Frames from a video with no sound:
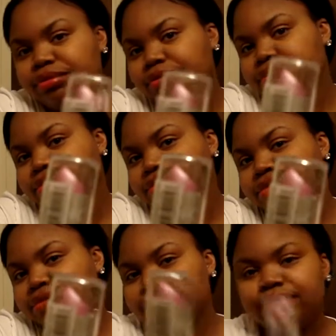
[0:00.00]

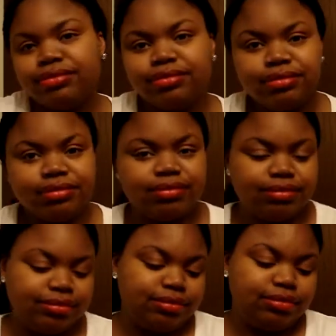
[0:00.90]

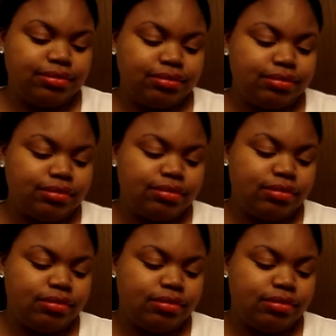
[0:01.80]
(silence)